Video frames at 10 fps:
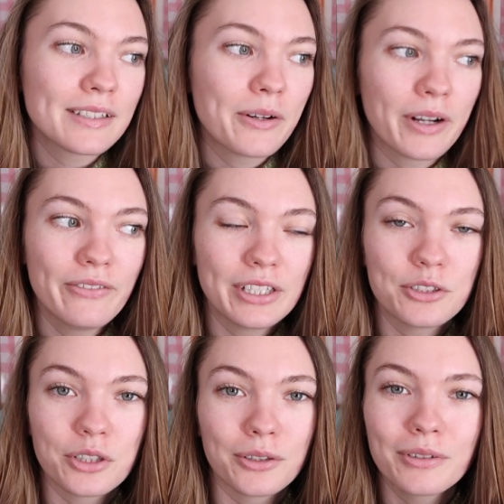I don't have any
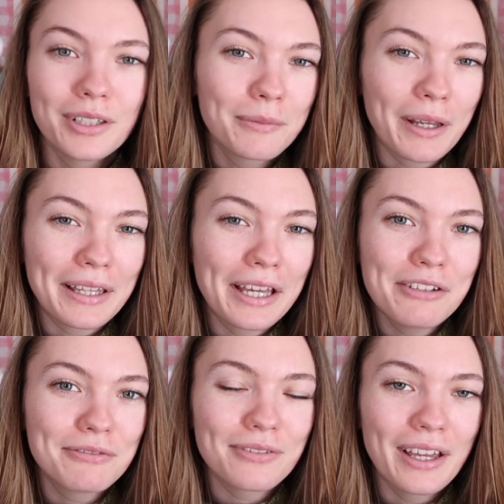children in my
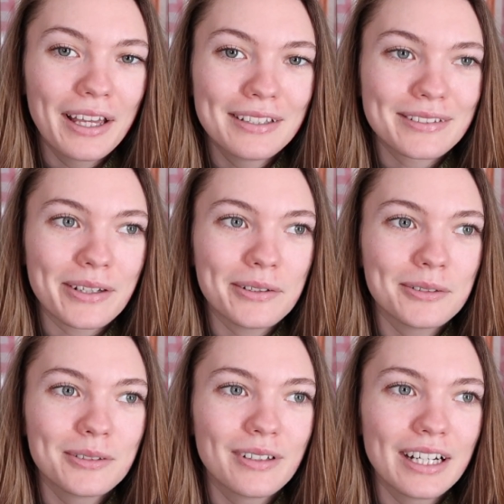life,
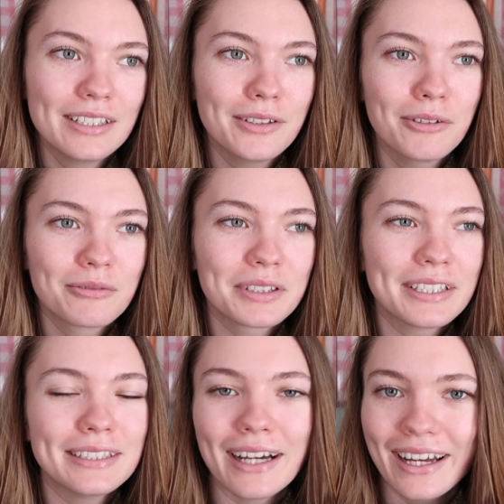so I don't
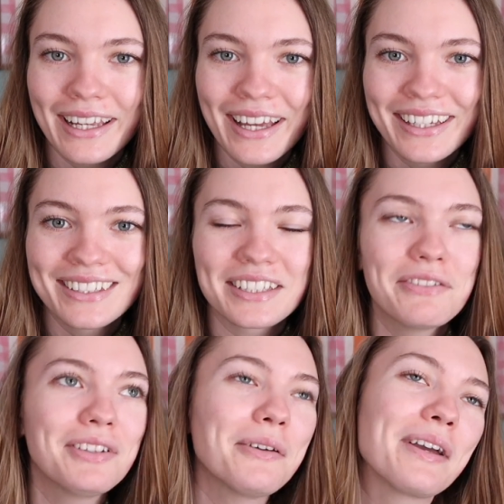really dye eggs,
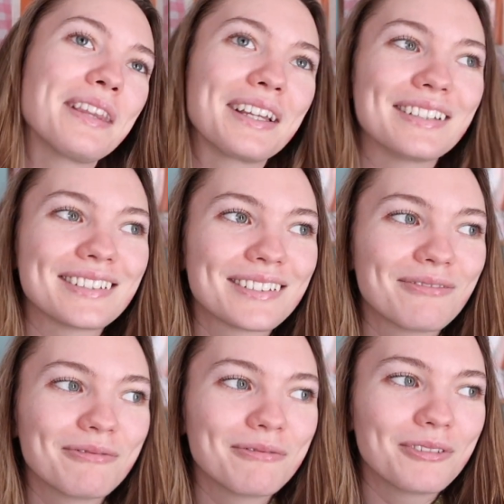even though I think it's
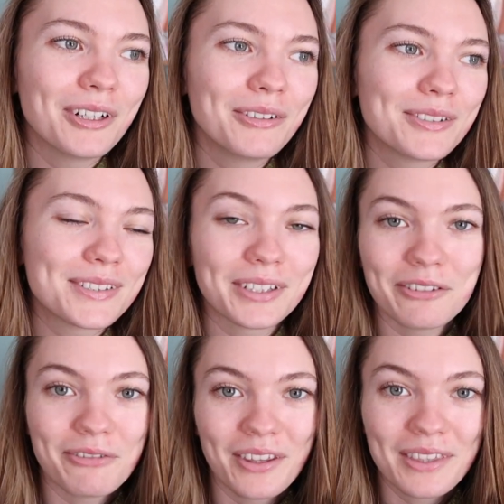still
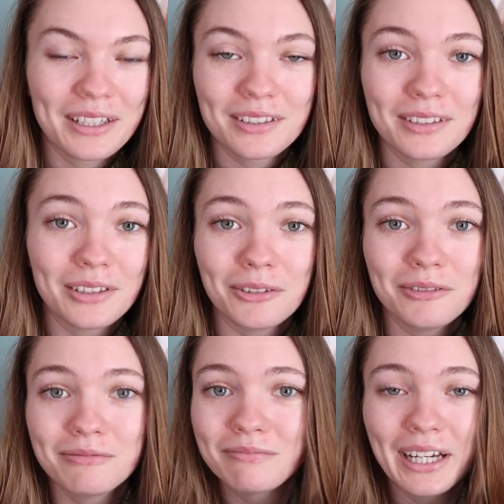a fun thing to
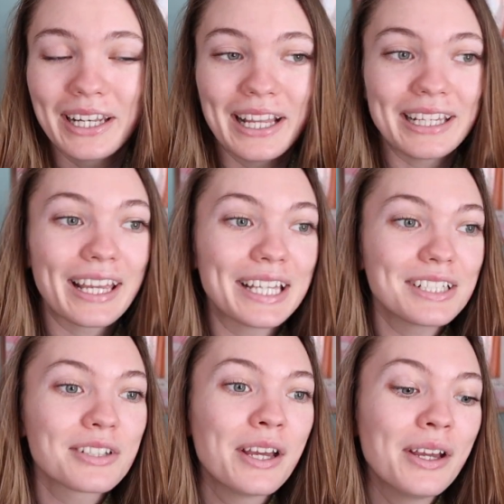do at any
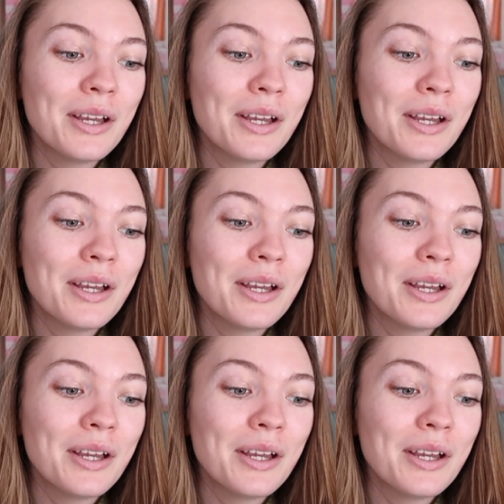age.